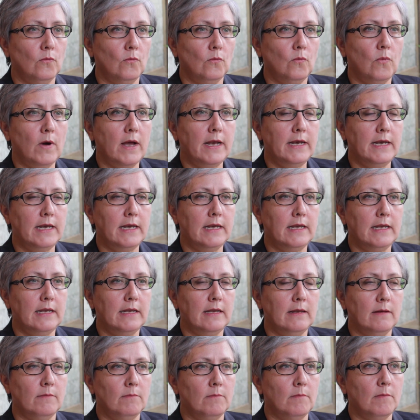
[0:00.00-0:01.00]
what
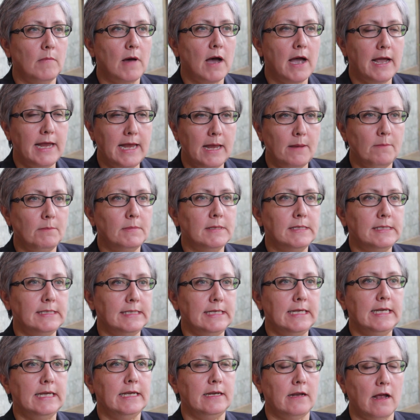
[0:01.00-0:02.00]
my
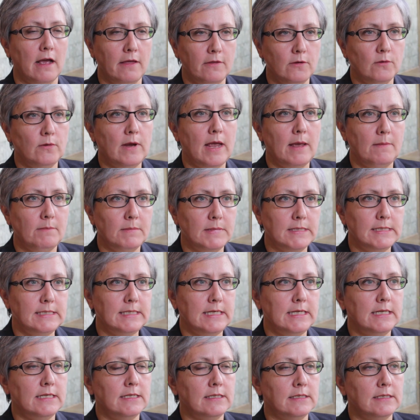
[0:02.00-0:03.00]
embassy and other
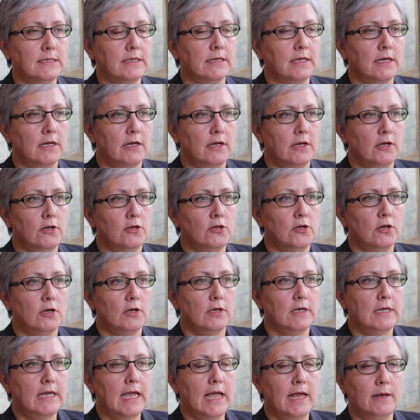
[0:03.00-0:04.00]
embassies
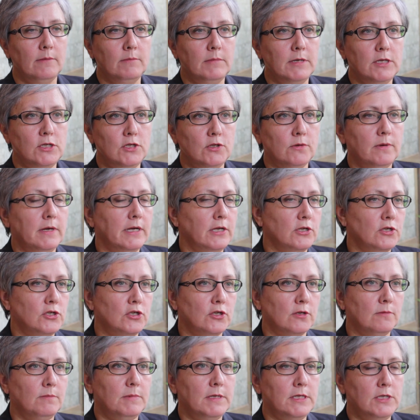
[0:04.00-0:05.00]
can be doing and
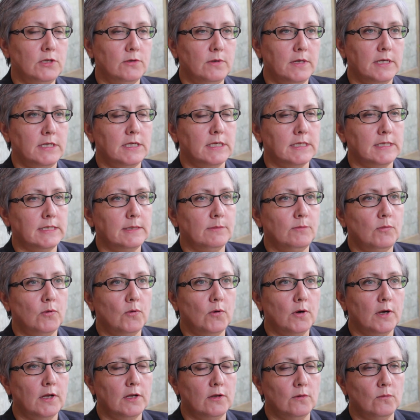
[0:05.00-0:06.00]
should be doing to
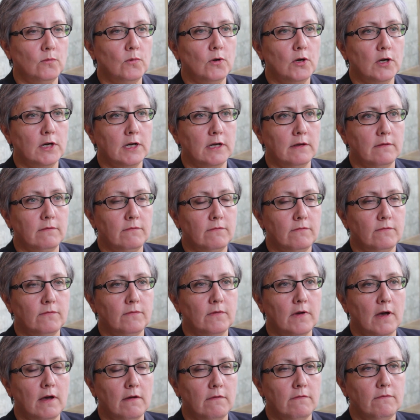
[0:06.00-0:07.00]
support the work
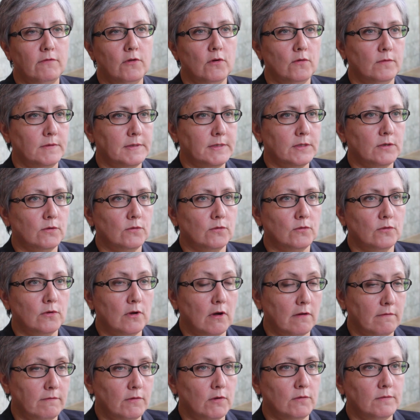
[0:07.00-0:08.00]
of
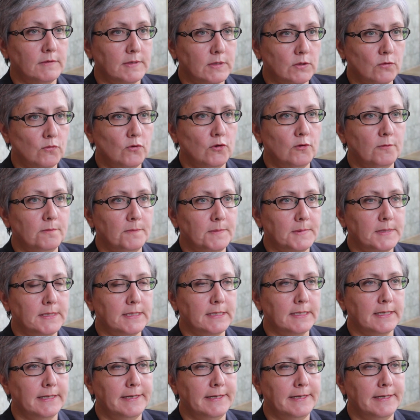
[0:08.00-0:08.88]
those groups.